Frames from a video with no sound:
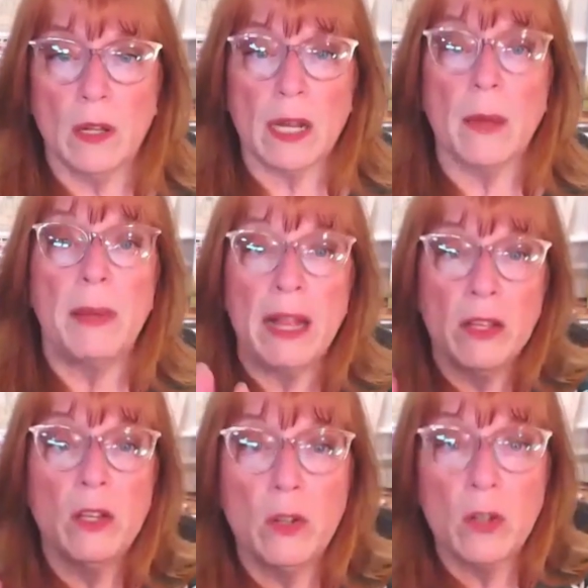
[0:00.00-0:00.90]

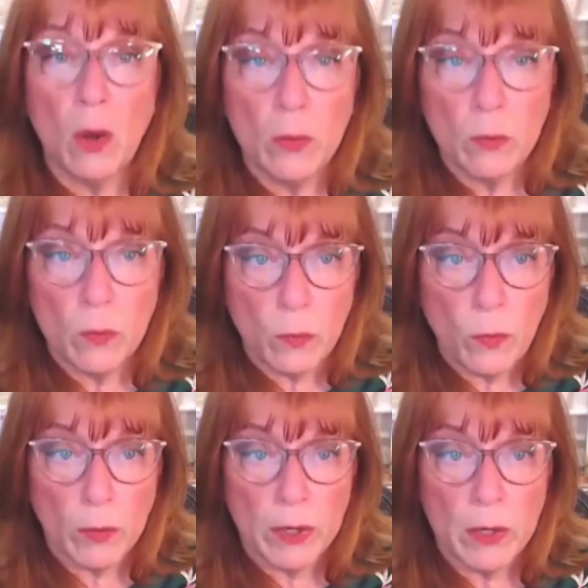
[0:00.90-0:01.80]
compelling you to go
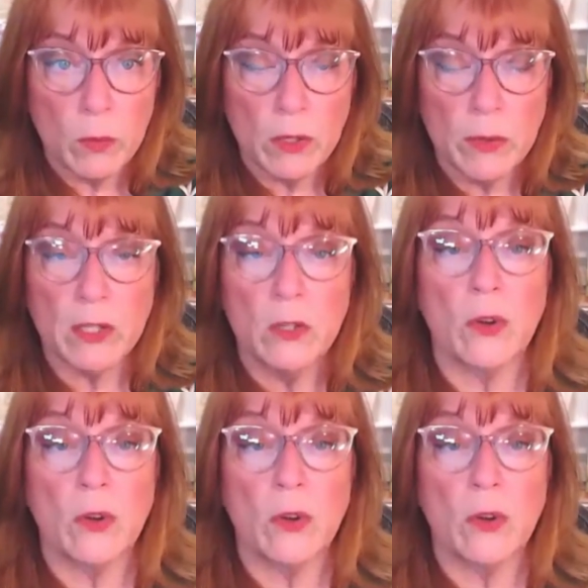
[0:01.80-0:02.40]
forward in one direction,